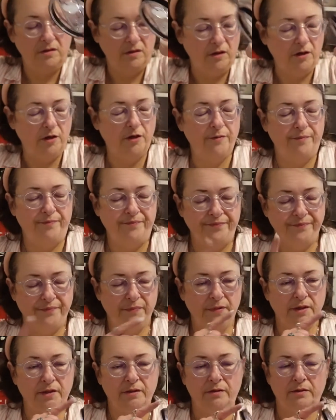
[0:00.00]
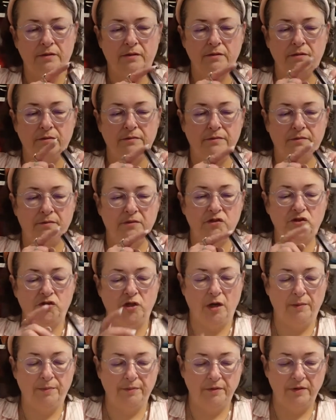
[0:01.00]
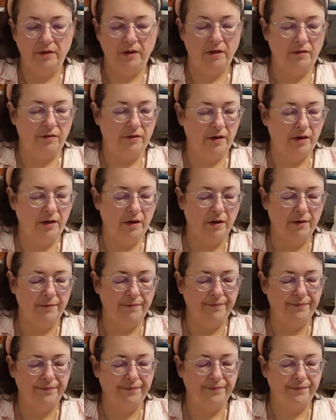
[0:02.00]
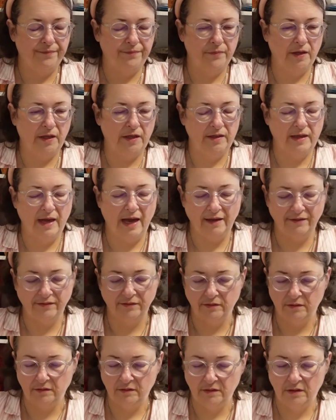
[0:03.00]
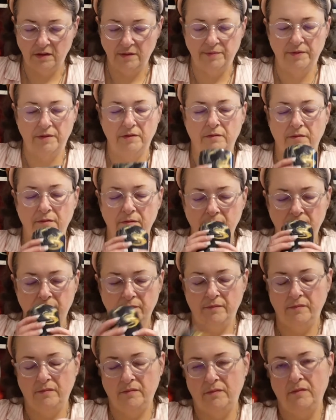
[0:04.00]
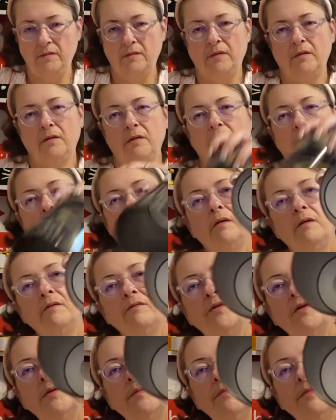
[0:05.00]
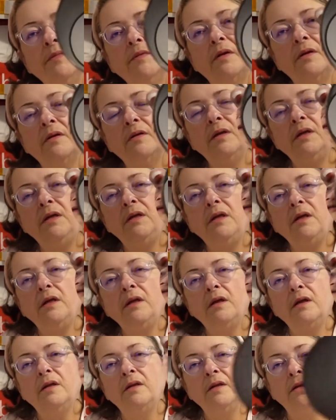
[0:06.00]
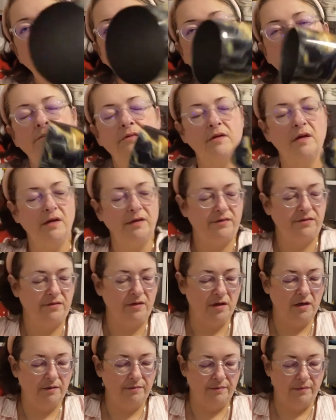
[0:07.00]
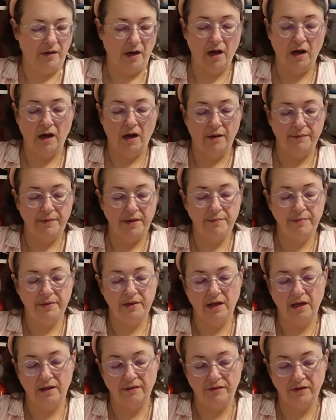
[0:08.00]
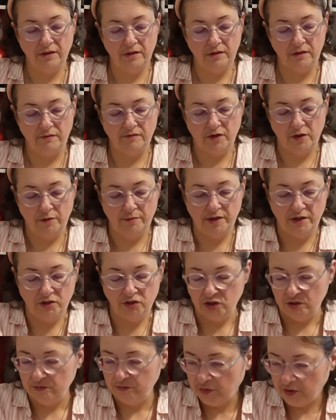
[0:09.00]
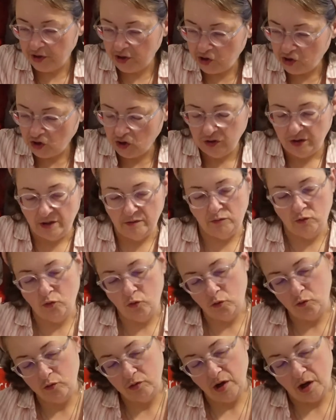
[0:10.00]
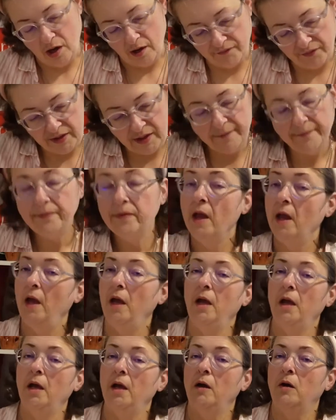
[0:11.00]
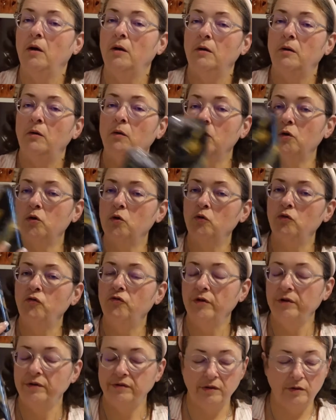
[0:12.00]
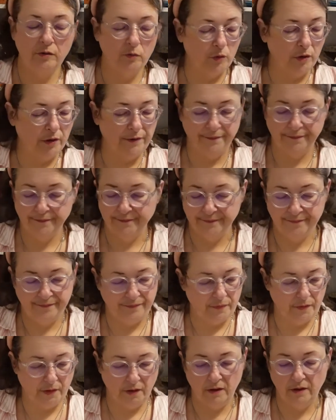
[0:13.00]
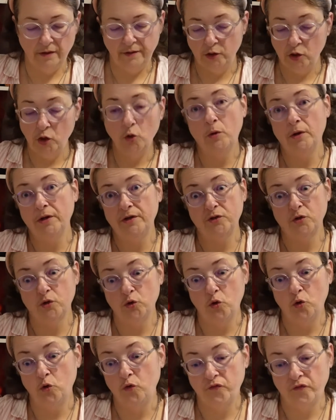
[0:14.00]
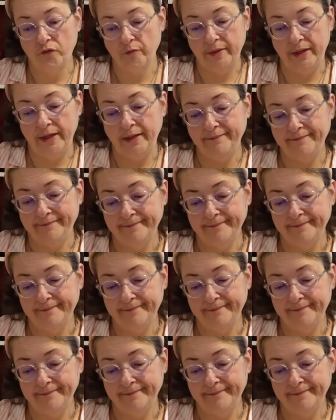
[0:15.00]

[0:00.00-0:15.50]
um, stopper there, the um, like gasket to keep it from leaking, and then it's a nice cup. I'm keeping that, thank you very much. I'm pretty sure that will hold coffee or cold drinks, either one. And you know what it's going to hold for me.